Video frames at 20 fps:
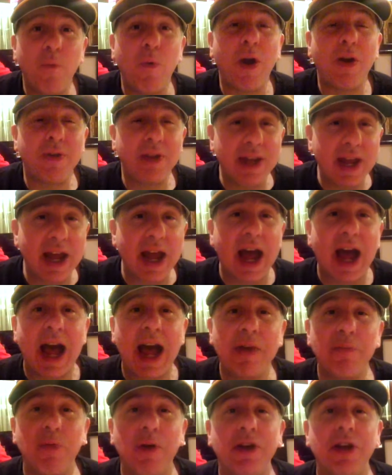Well, yeah,
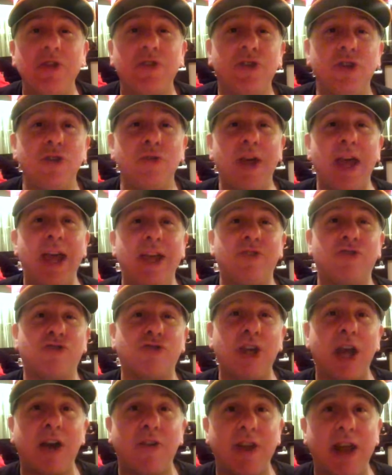I want to do a
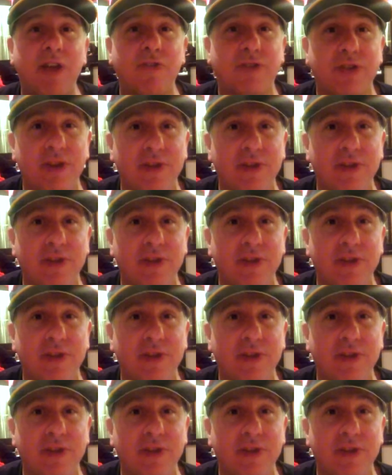shout out